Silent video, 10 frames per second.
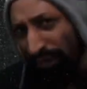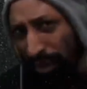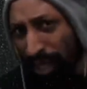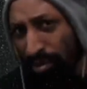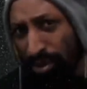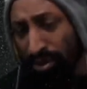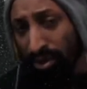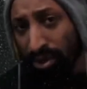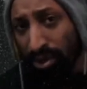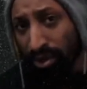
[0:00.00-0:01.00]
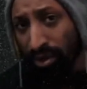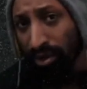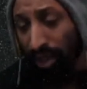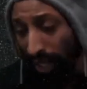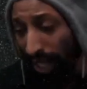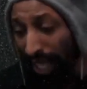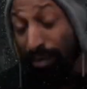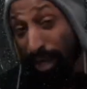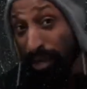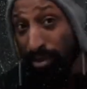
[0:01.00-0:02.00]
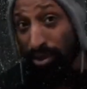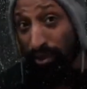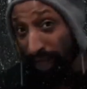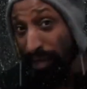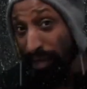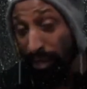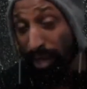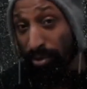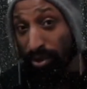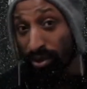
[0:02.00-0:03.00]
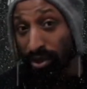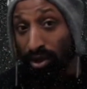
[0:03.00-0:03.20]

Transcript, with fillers: people, a people, the people.